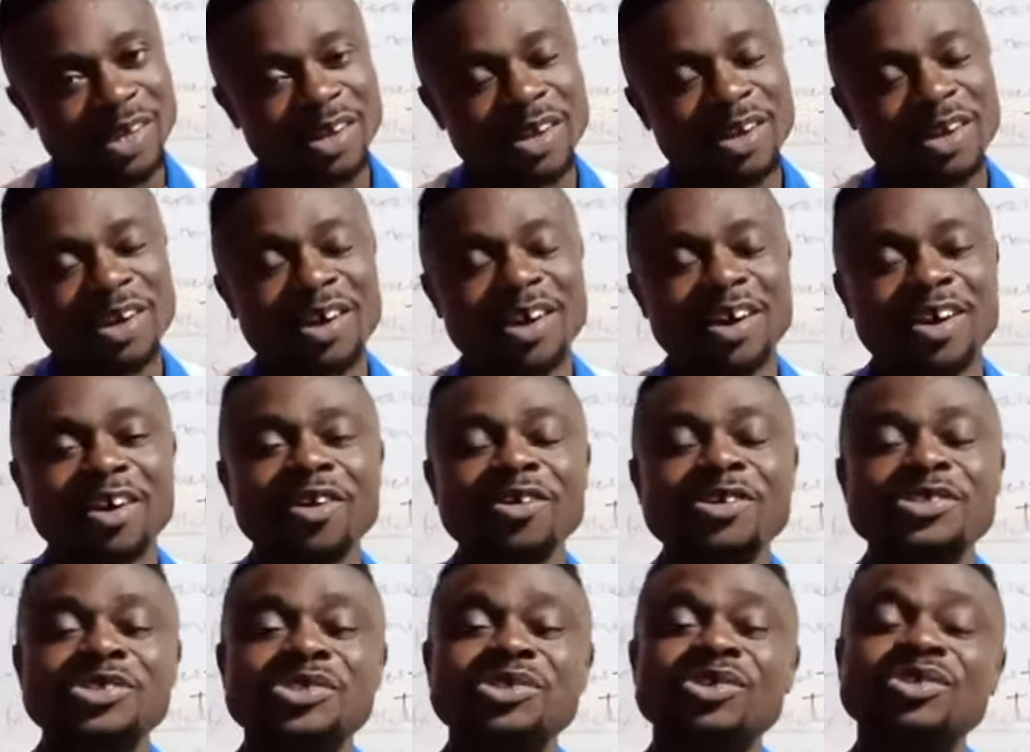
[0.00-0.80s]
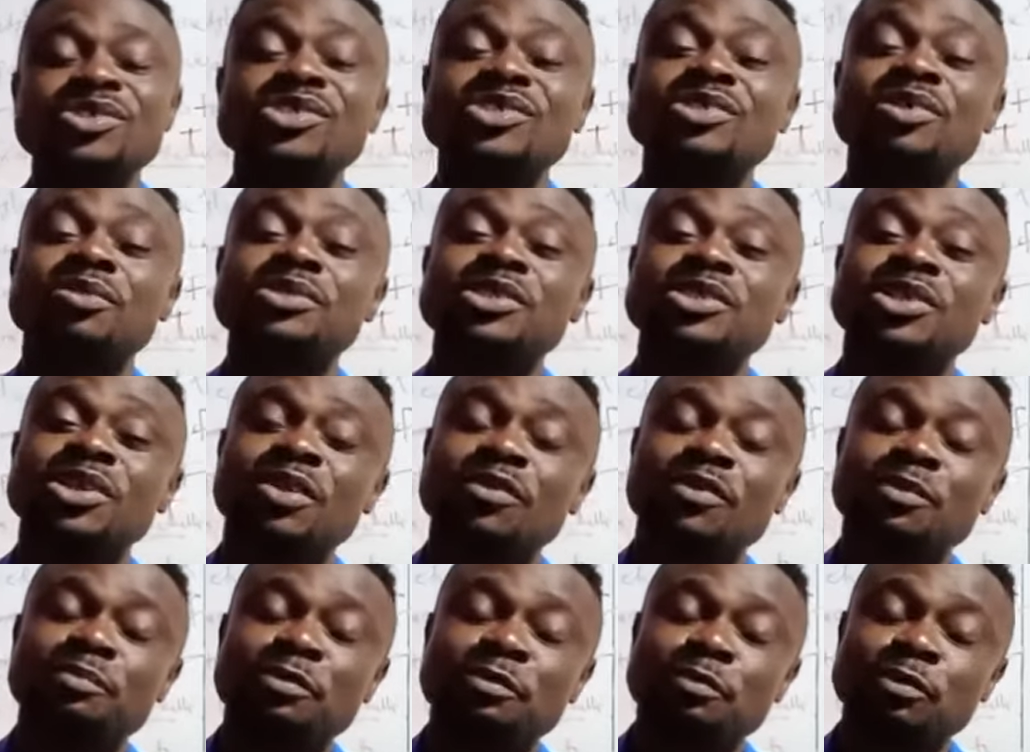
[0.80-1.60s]
Also
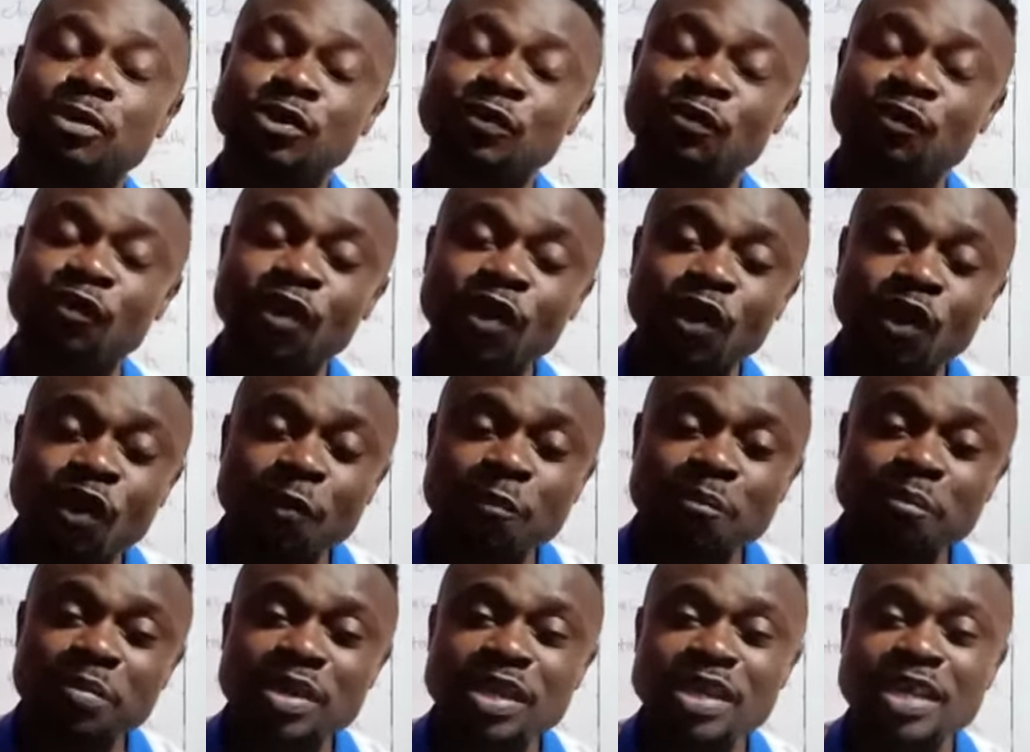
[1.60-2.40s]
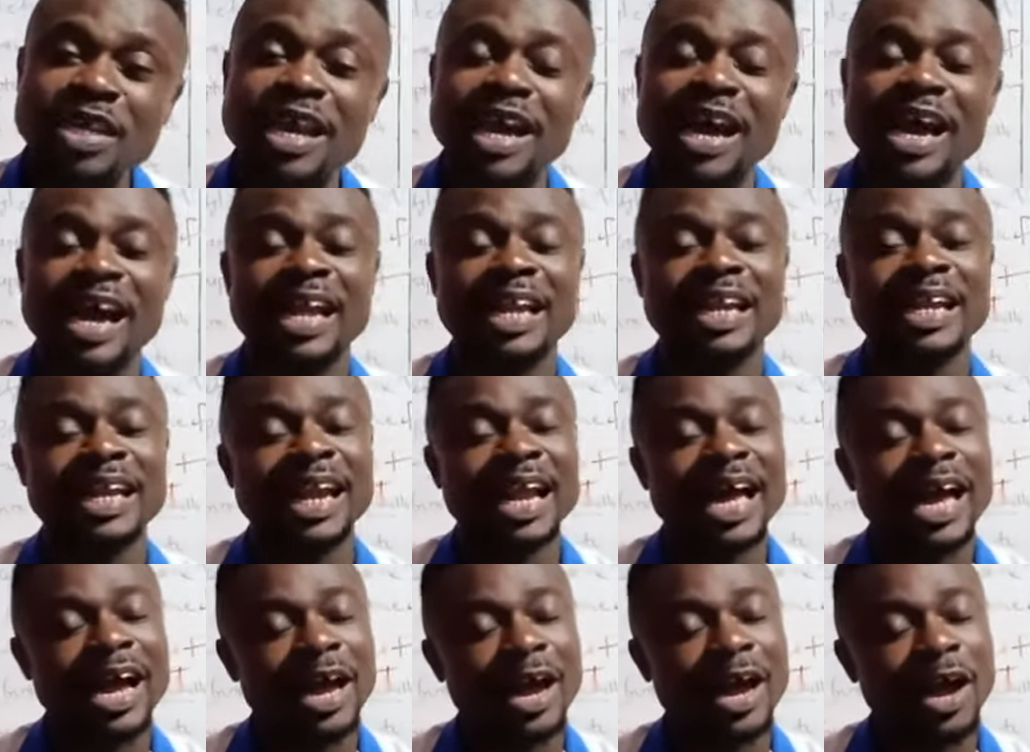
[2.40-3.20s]
follow me and like
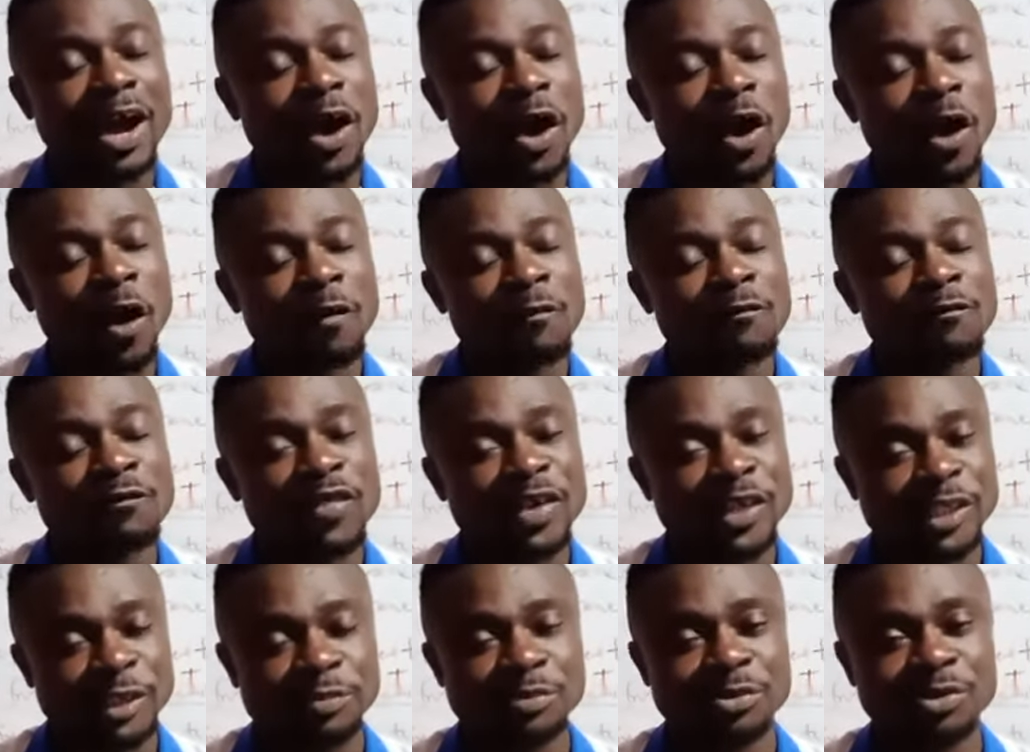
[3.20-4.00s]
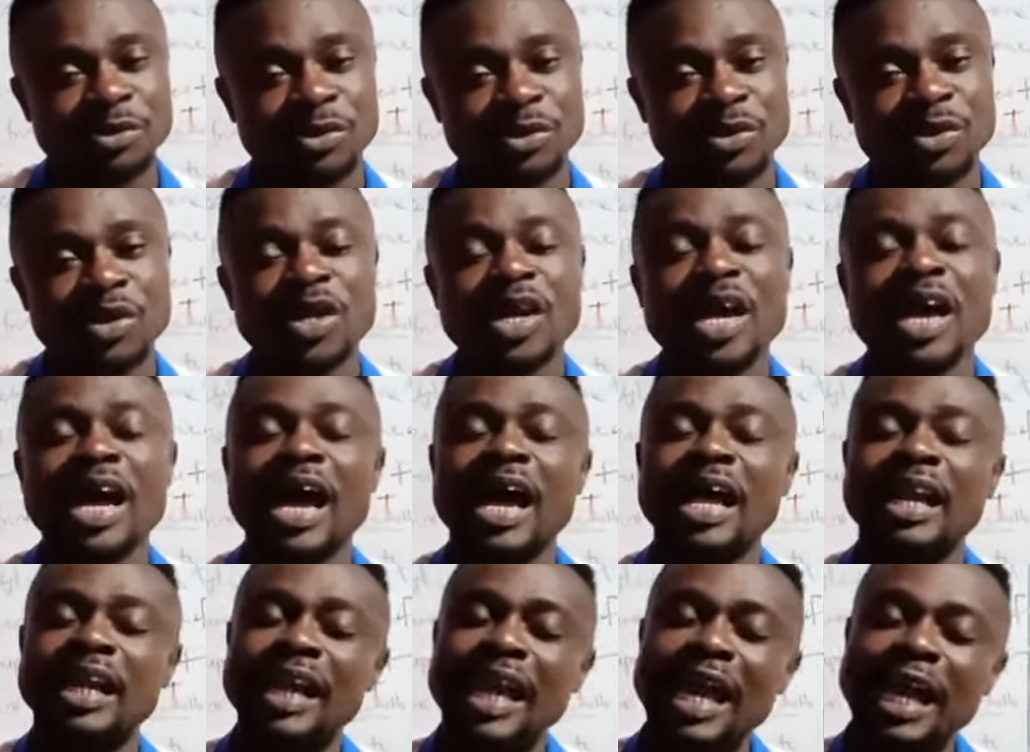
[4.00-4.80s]
on Facebook and
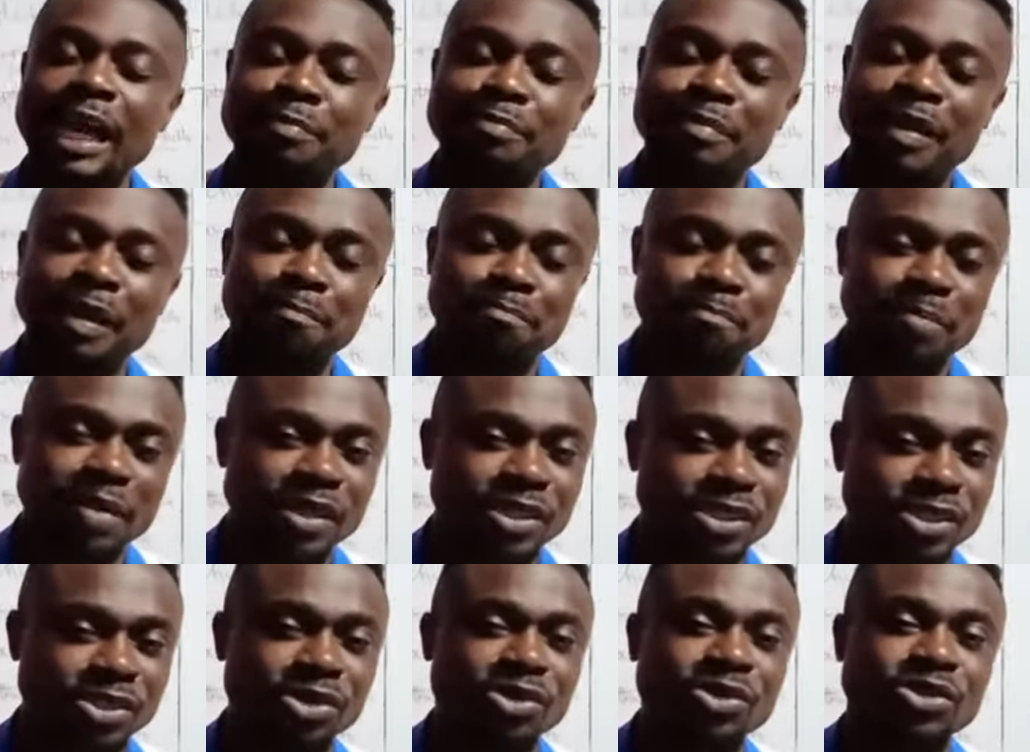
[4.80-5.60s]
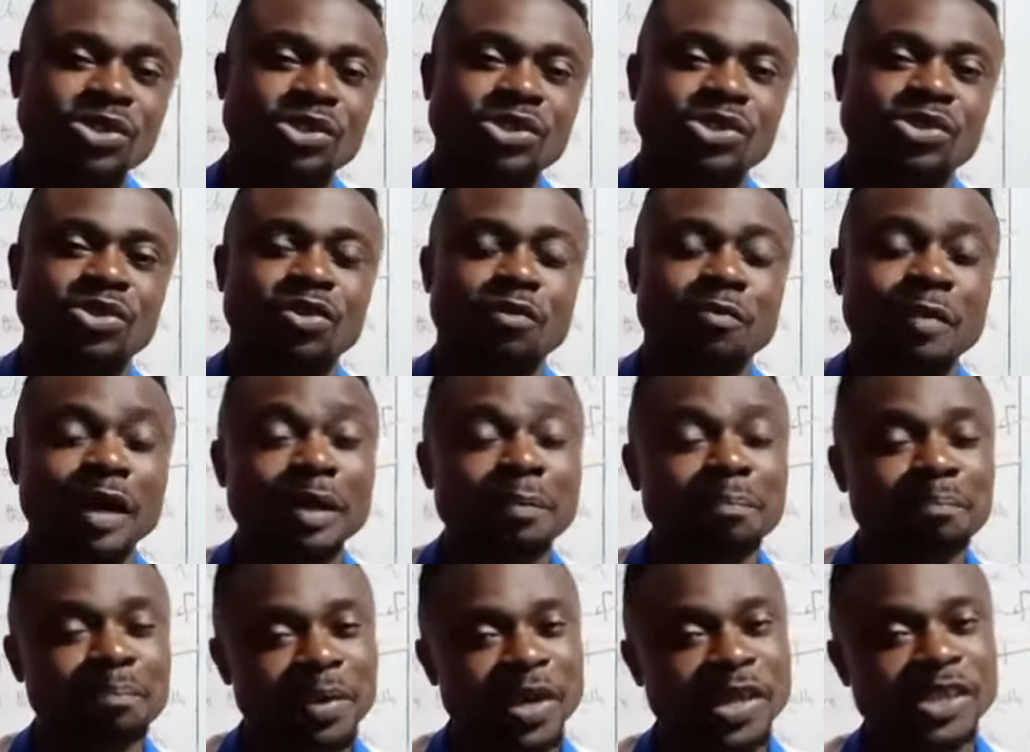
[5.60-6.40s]
like my page also. My
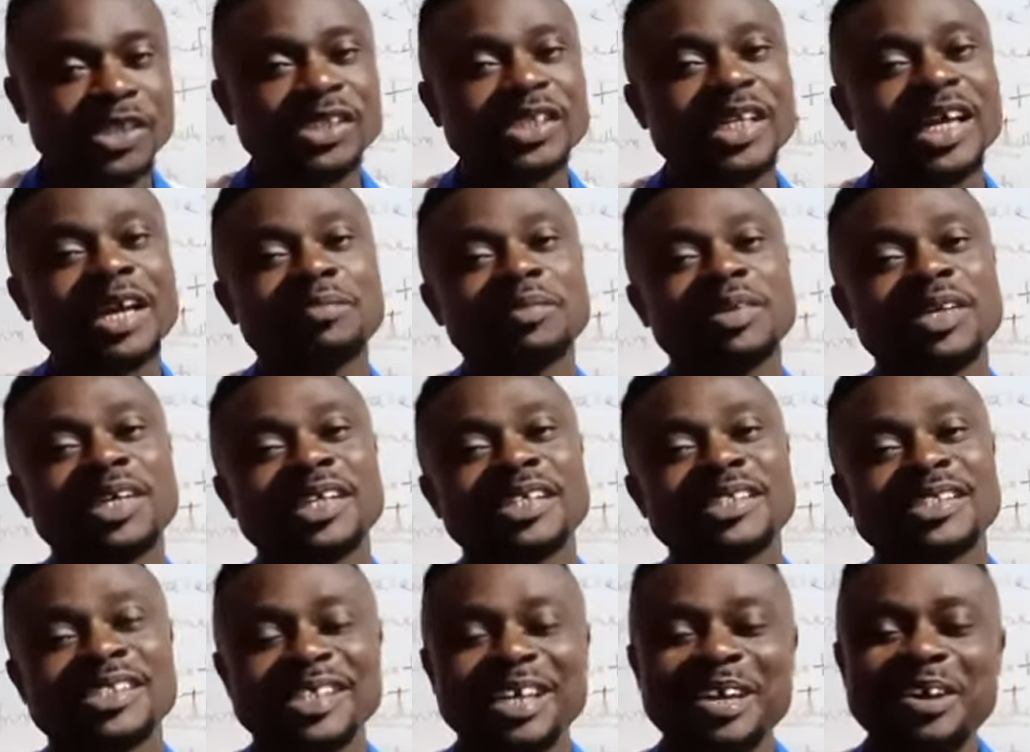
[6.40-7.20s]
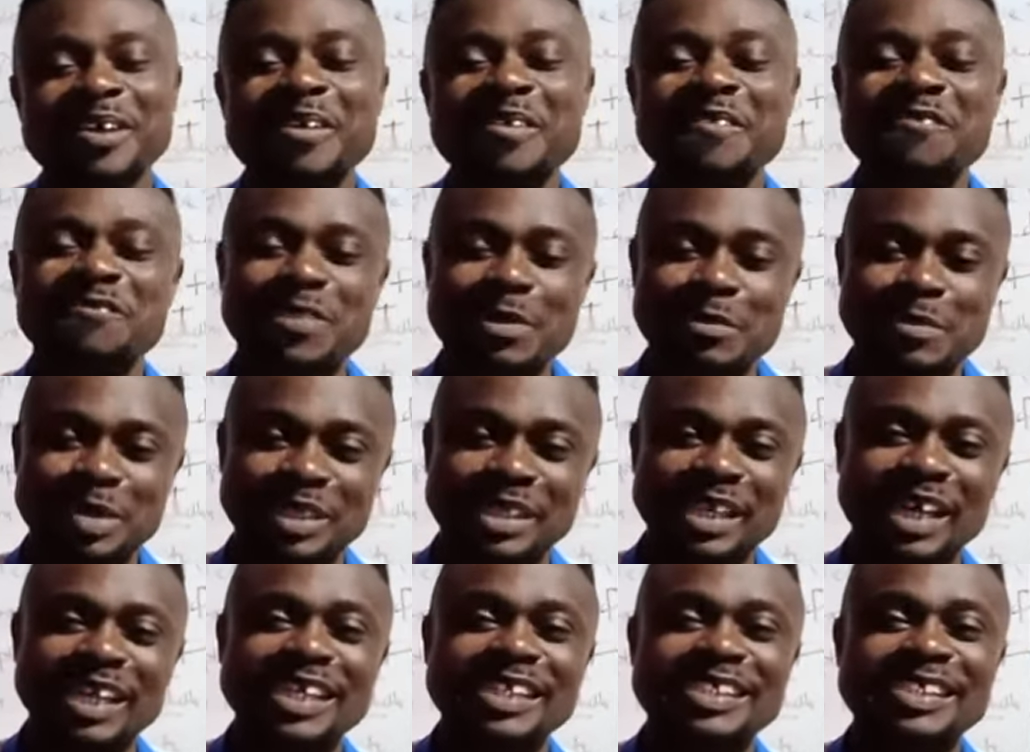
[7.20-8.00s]
page name is
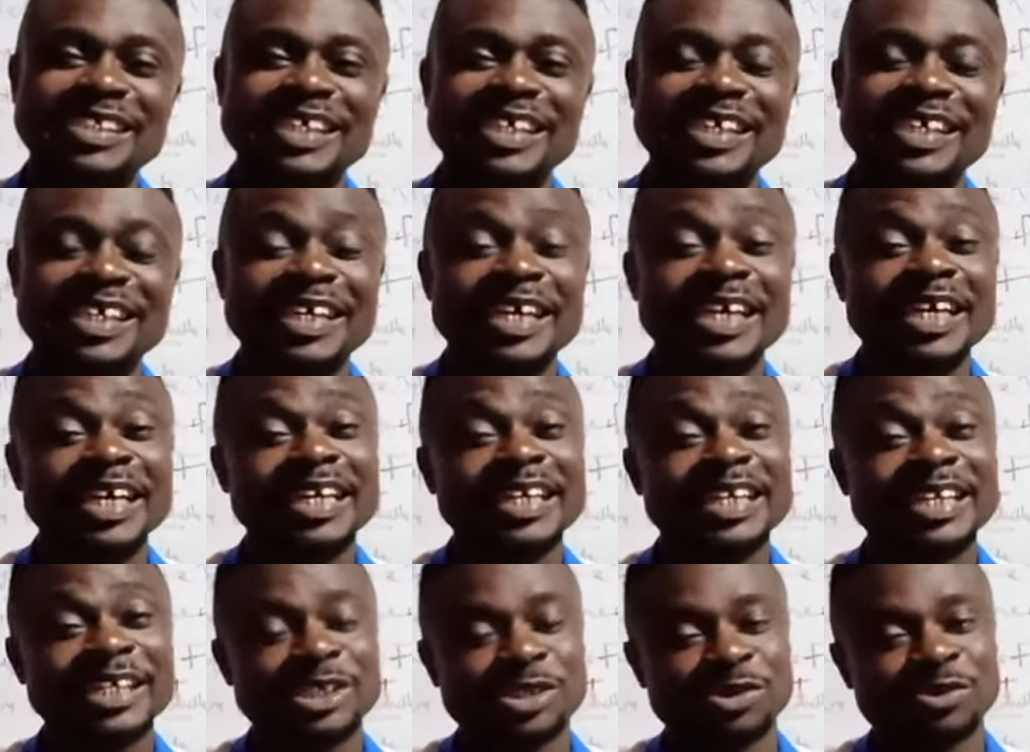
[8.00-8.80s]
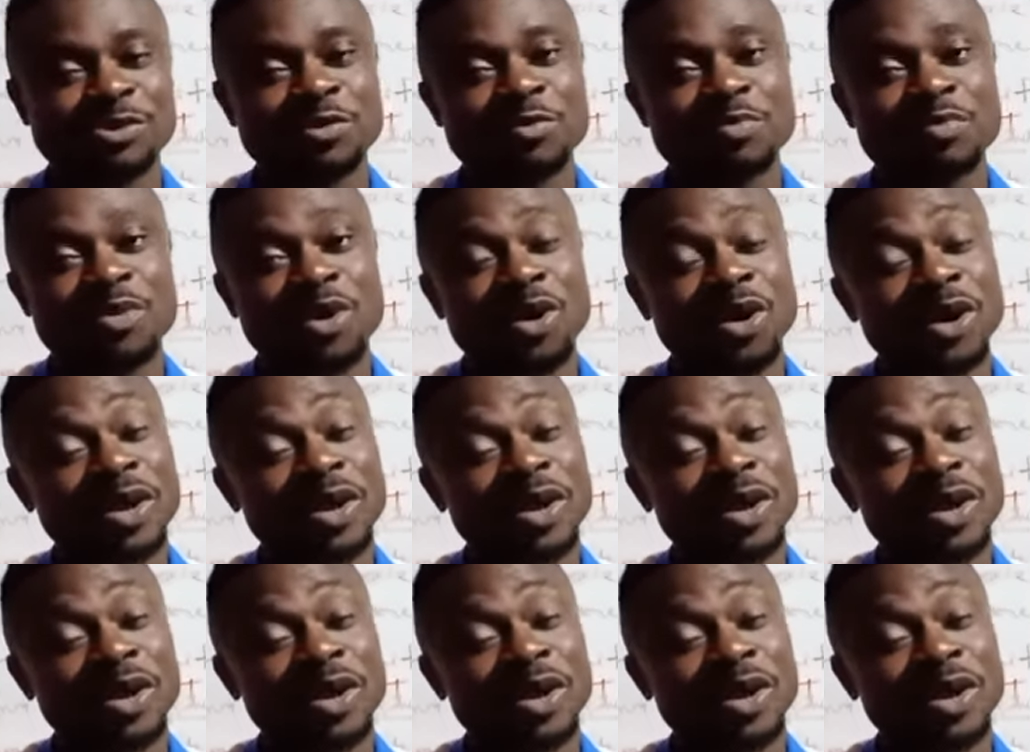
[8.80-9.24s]
Pharmacology the Schoolboy.